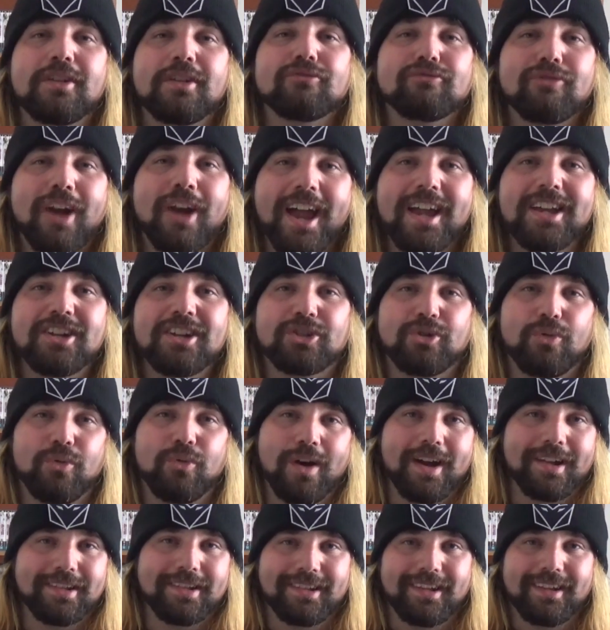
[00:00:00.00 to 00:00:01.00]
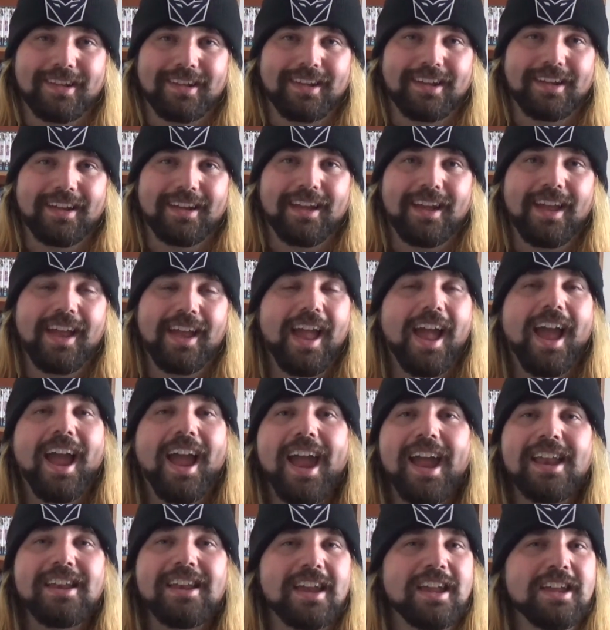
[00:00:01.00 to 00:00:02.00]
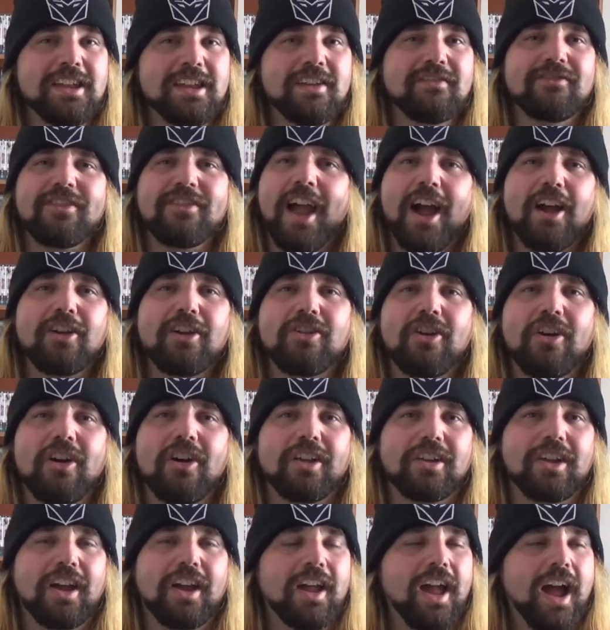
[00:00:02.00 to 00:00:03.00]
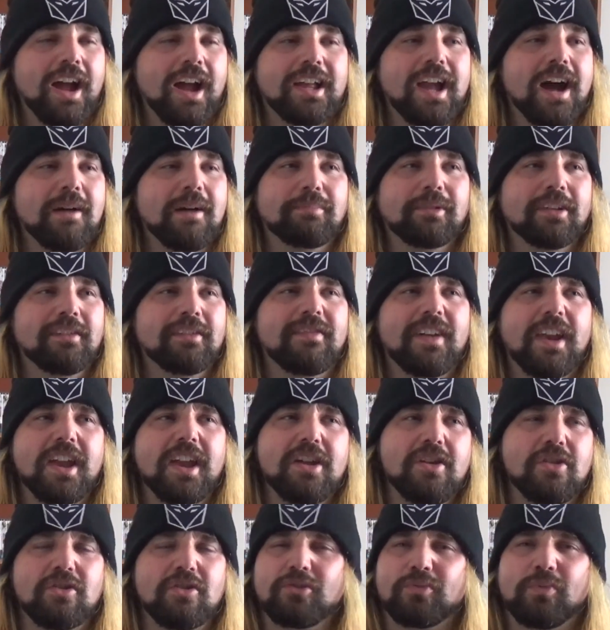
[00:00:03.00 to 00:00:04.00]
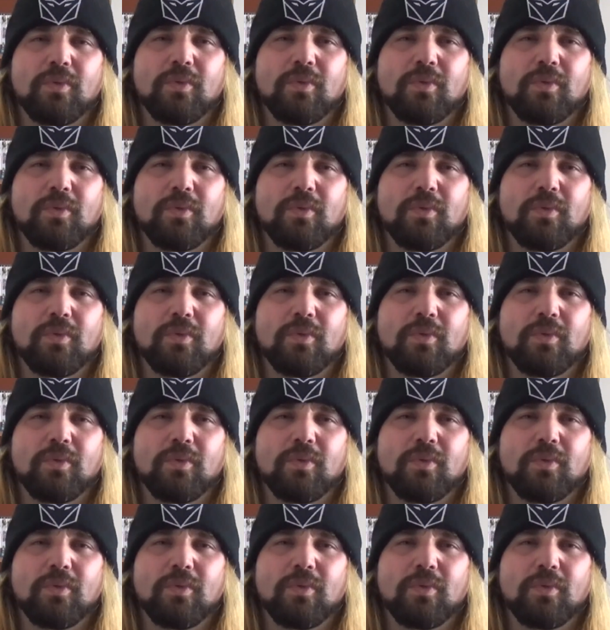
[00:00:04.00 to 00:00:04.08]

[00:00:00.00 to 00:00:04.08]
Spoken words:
and rage quit. And you've now got a couple of videos,